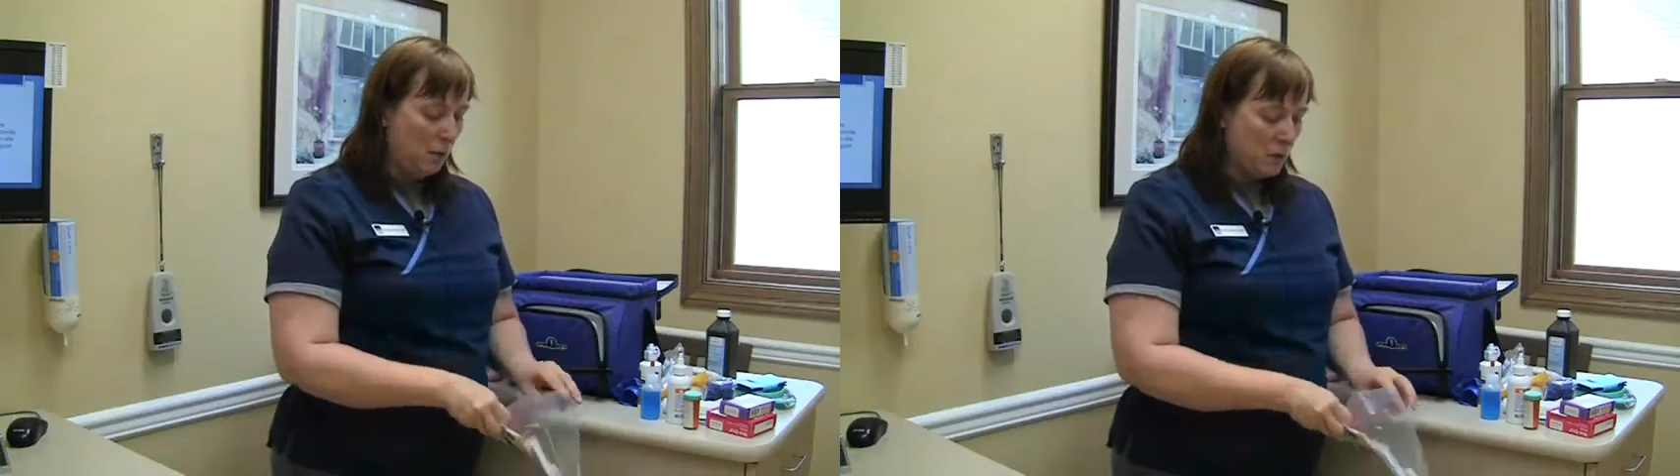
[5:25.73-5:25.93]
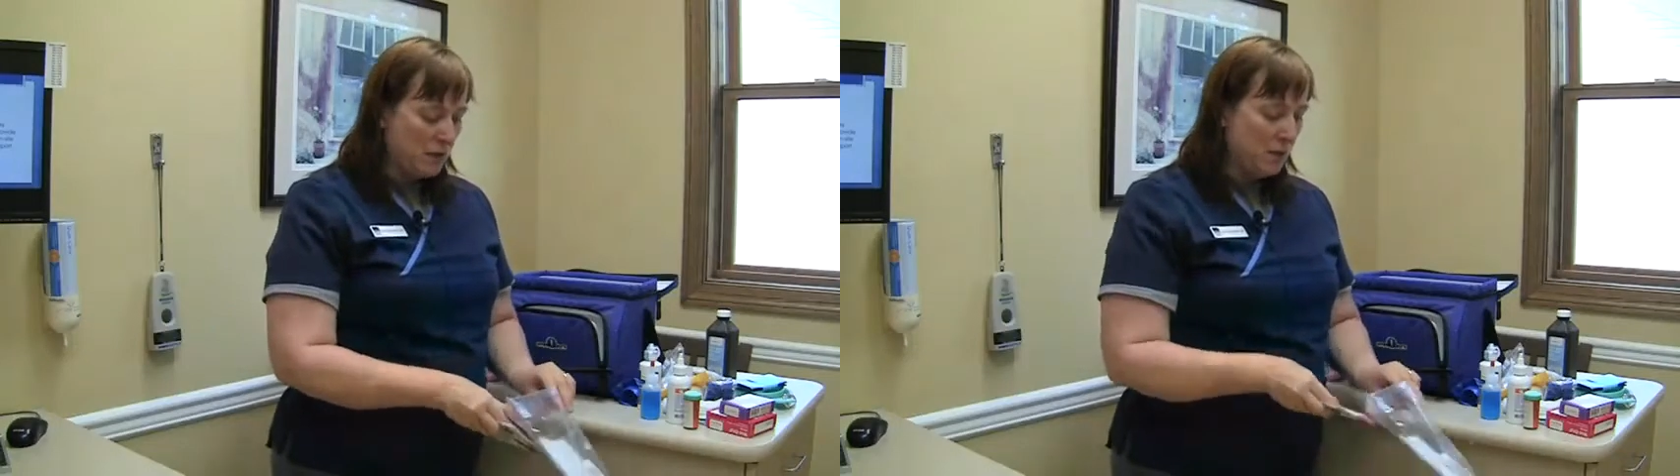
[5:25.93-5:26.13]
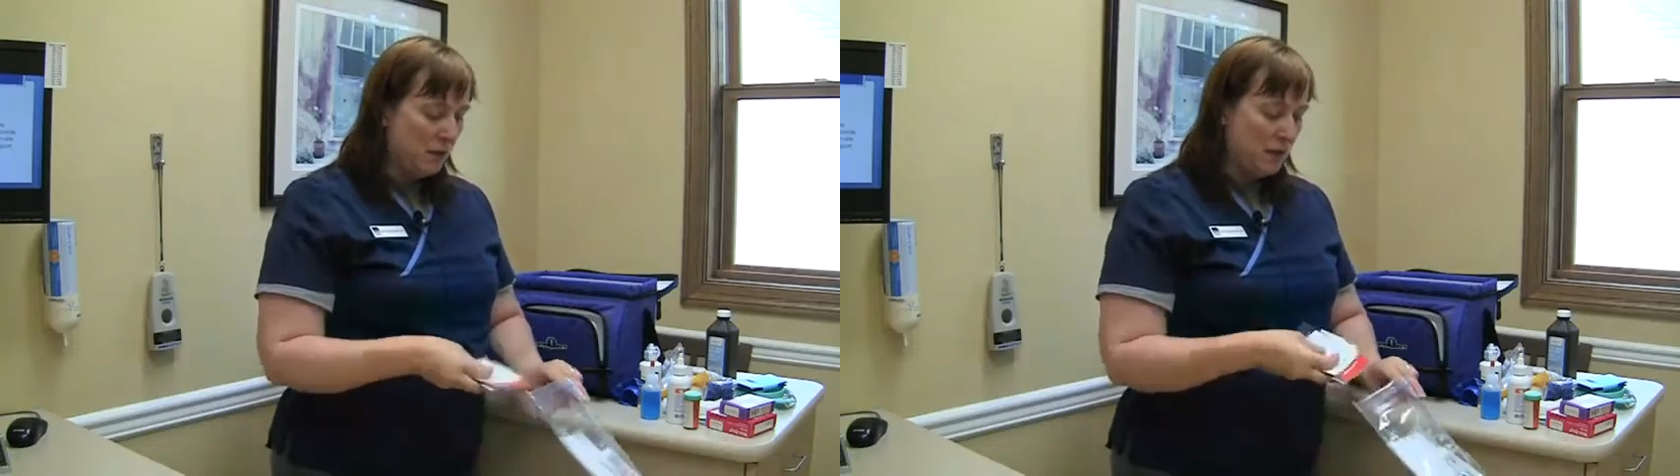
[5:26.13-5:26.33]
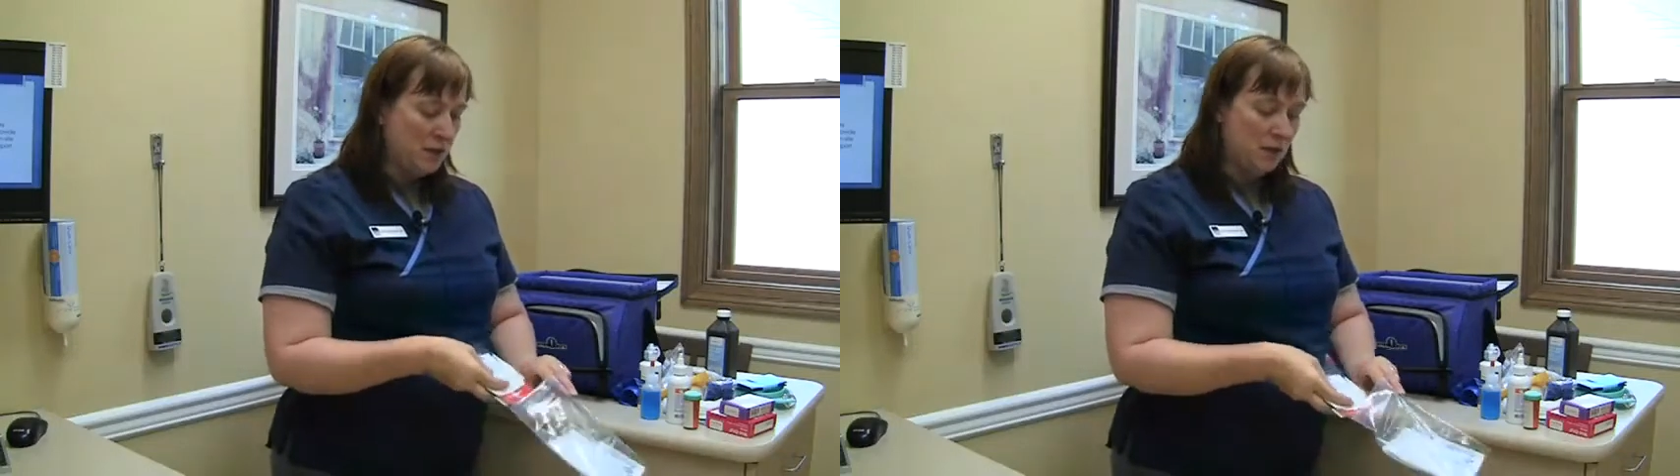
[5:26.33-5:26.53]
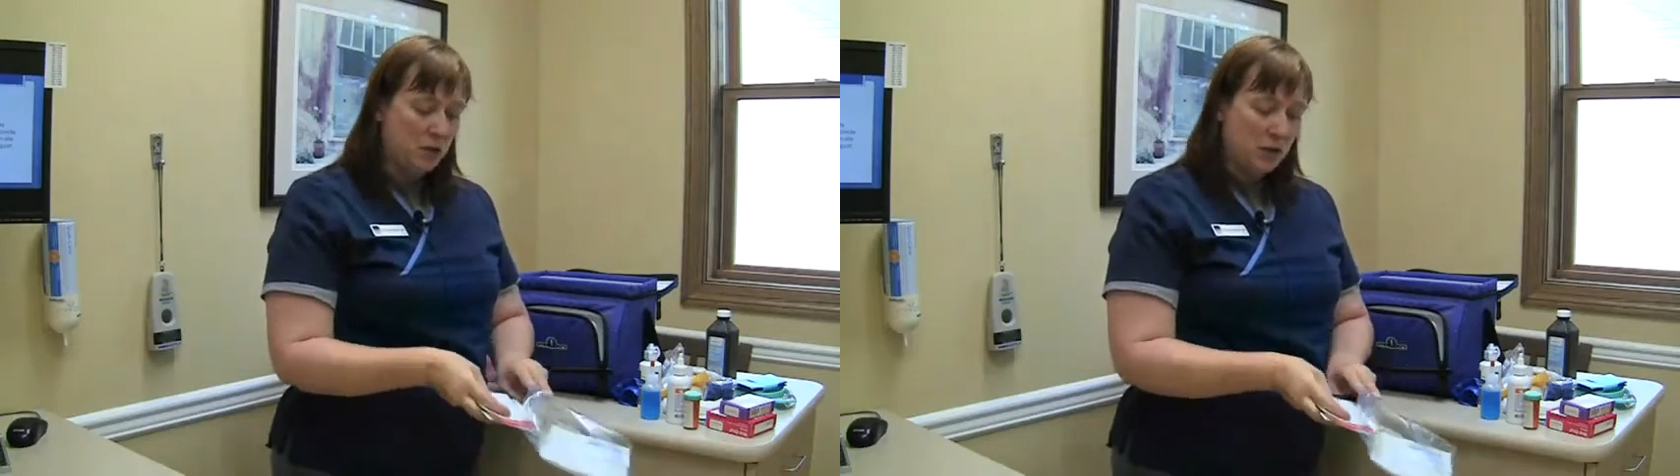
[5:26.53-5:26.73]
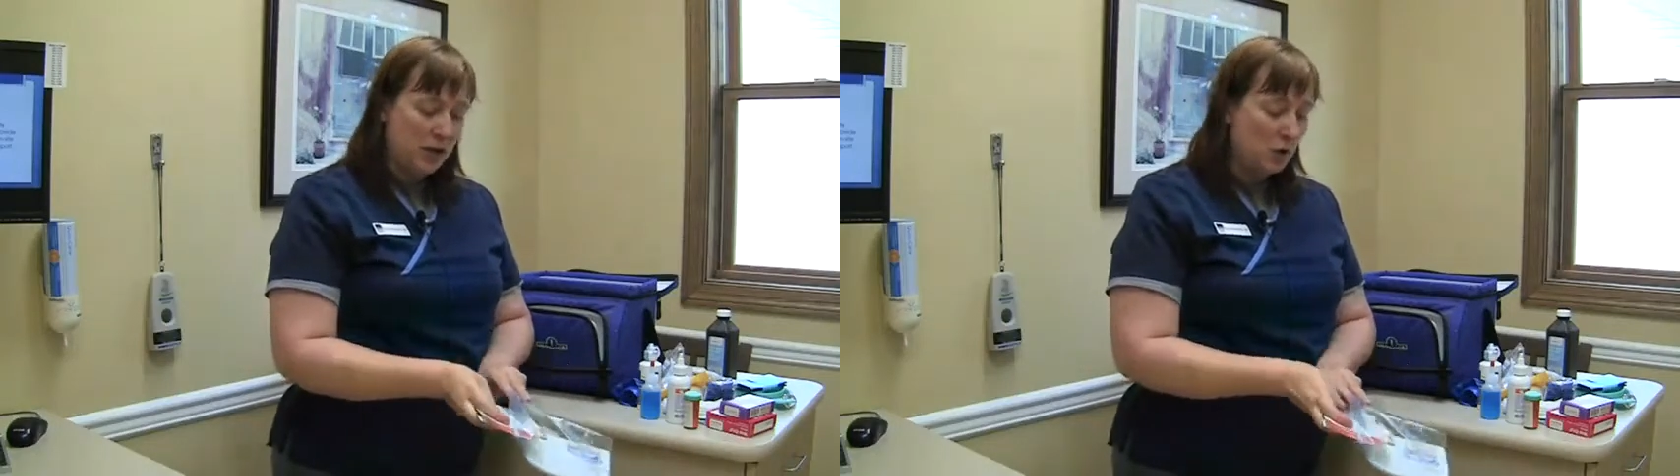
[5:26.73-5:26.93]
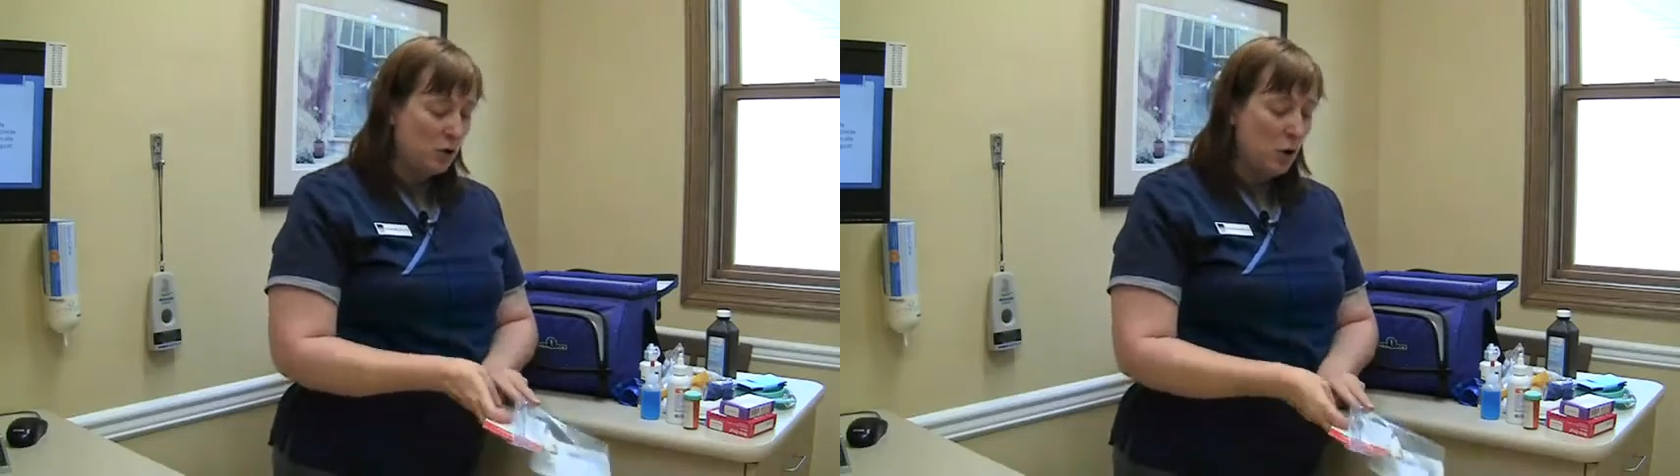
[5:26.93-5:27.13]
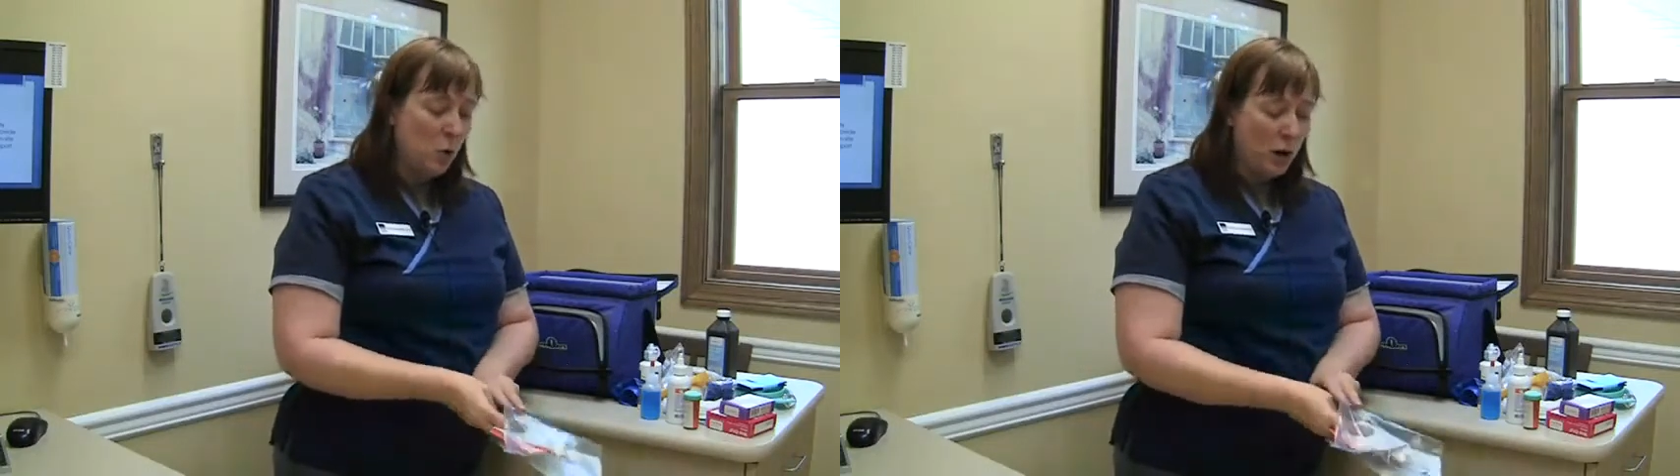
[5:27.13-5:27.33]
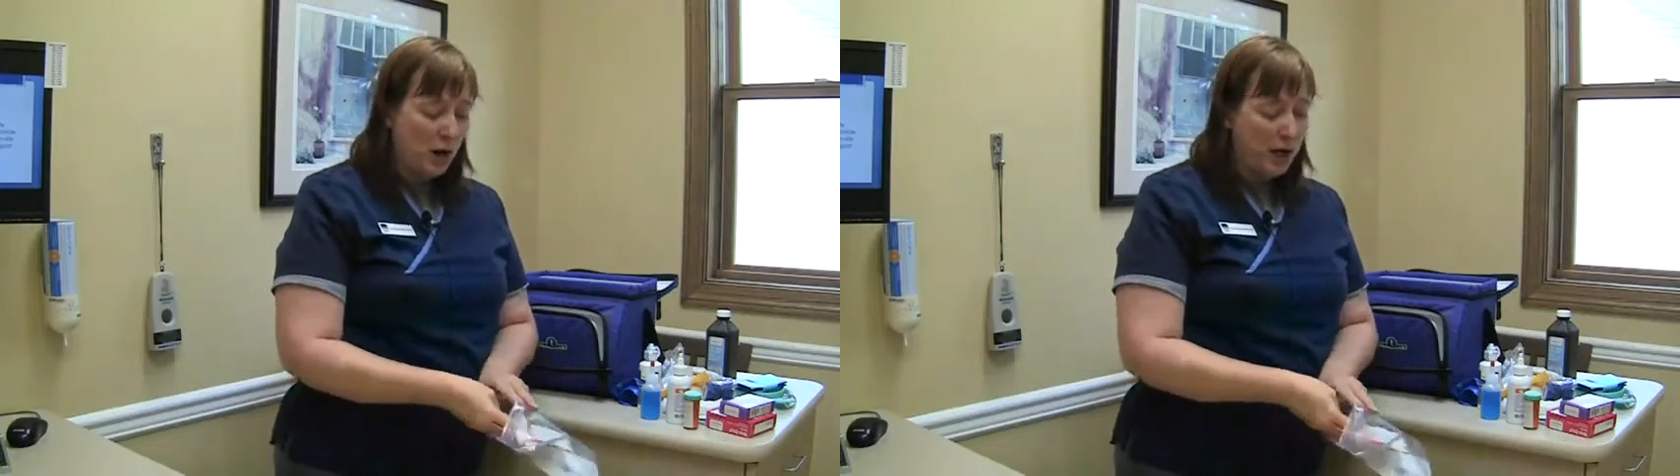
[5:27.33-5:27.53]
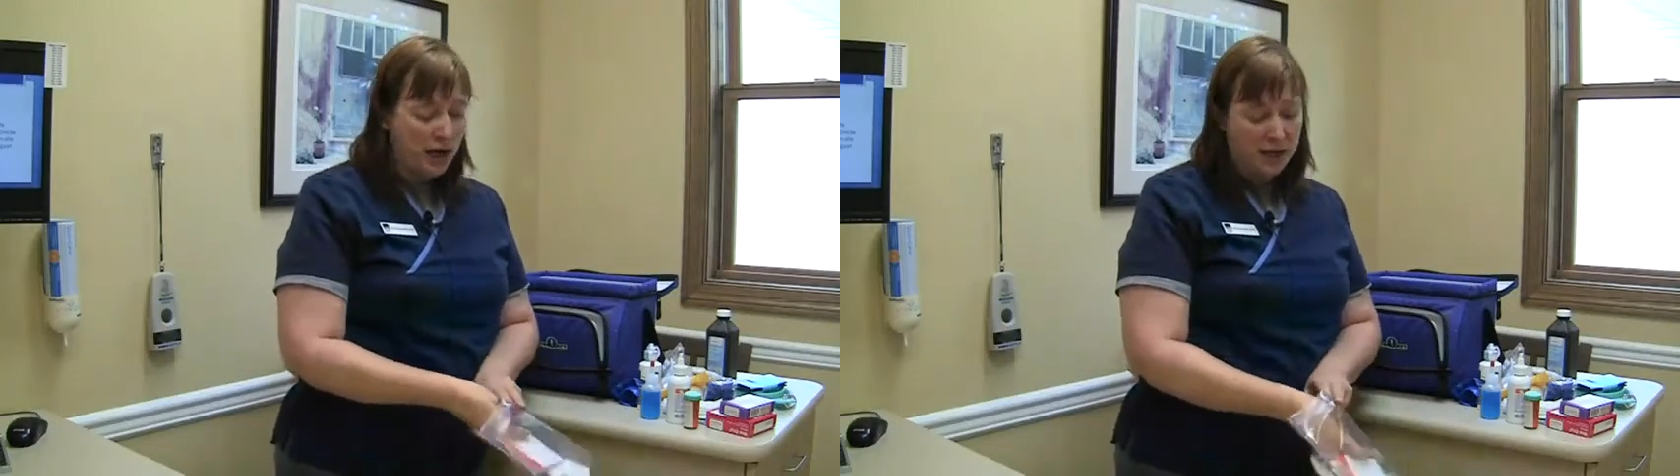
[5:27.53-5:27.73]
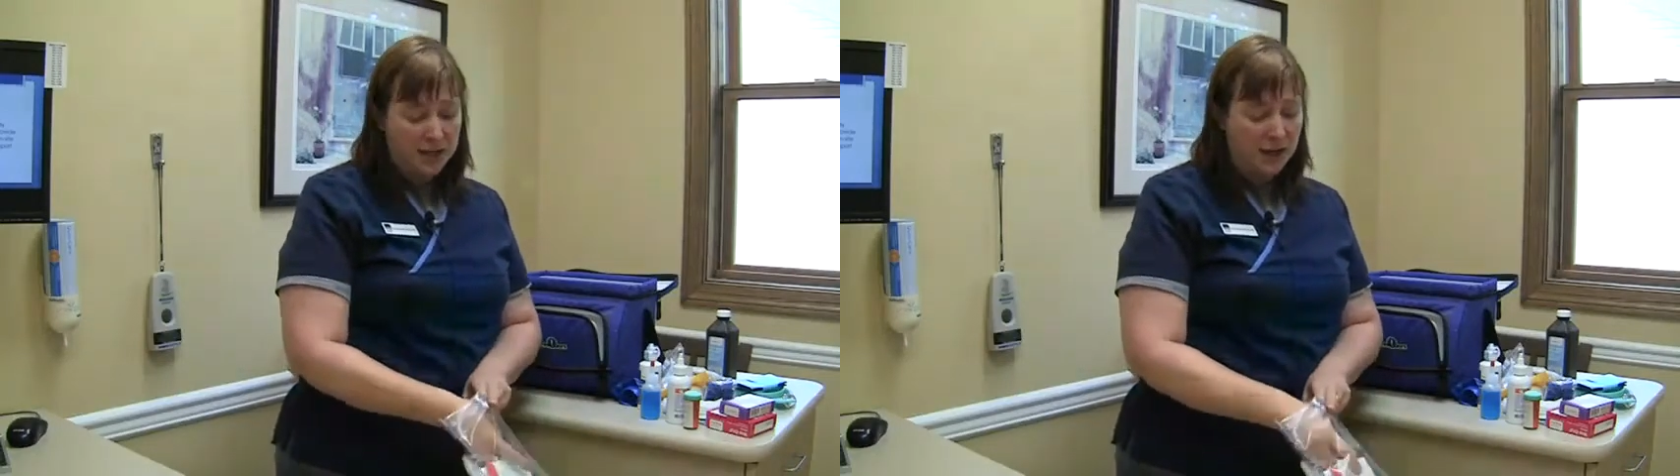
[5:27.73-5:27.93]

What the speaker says: mostly because then you know where it is,